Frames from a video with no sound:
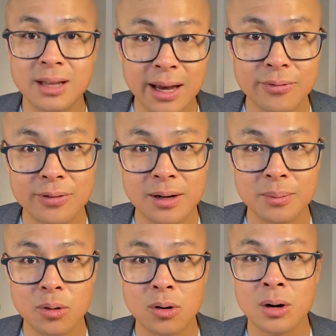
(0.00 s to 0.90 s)
your life
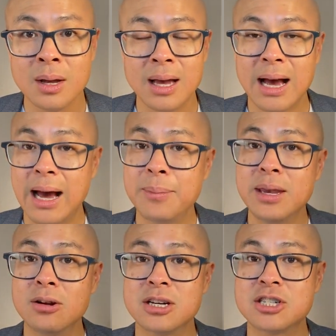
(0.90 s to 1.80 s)
anymore. I'm
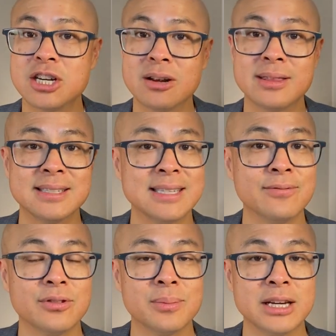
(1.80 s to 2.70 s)
here to share this
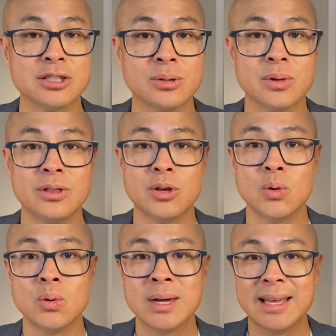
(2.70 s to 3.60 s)
information with
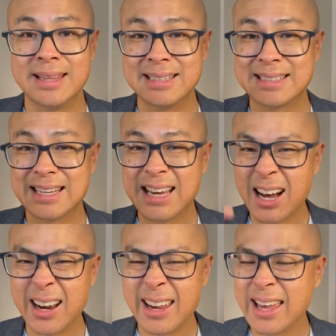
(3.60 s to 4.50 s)
you, this
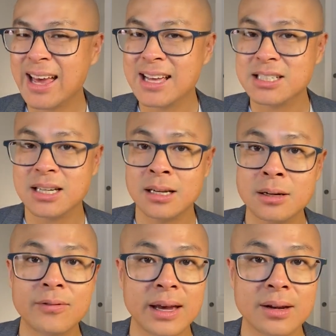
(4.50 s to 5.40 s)
cutting-edge,
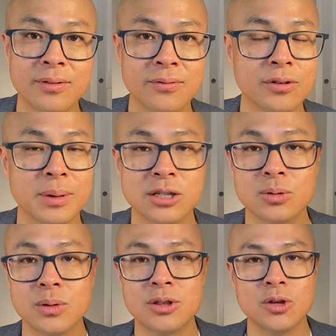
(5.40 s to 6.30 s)
innovative
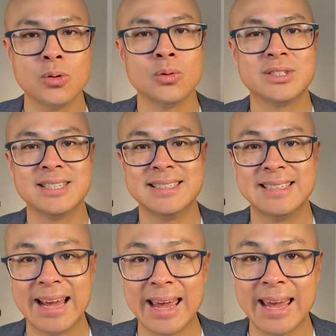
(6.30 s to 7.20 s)
information with you
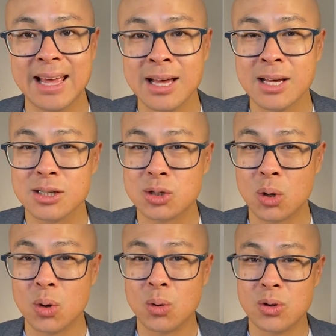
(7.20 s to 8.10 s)
today,
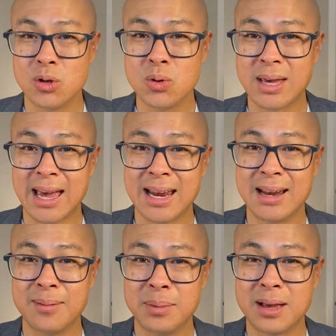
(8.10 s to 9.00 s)
so you
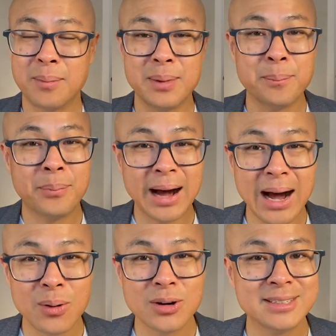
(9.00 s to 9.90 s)
can become
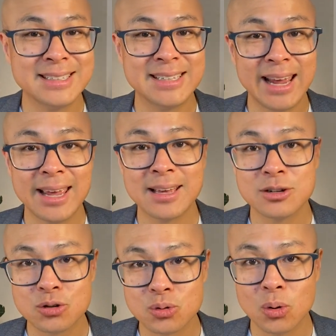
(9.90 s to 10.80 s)
empowered to take
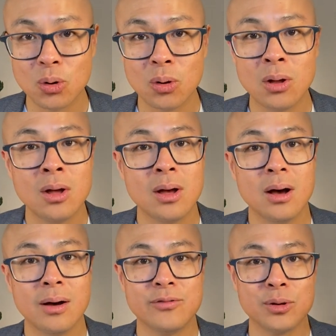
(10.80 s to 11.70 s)
control
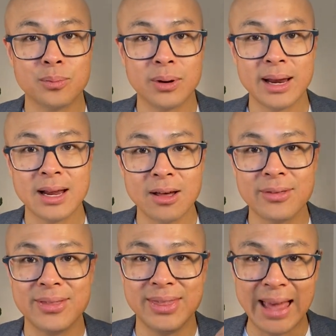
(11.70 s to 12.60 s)
of your brain
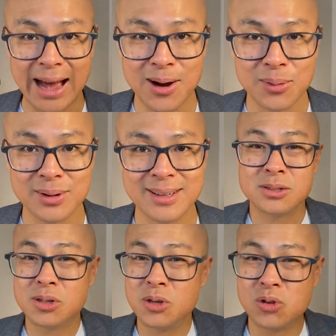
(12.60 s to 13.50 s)
health now.
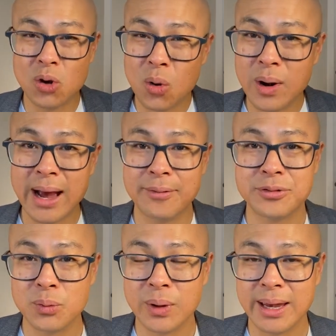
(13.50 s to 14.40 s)
So you don't have
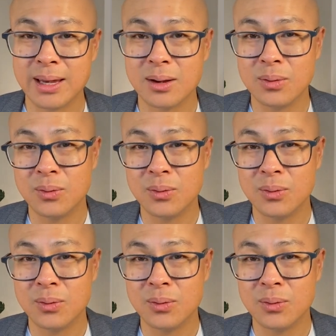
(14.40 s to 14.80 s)
to wait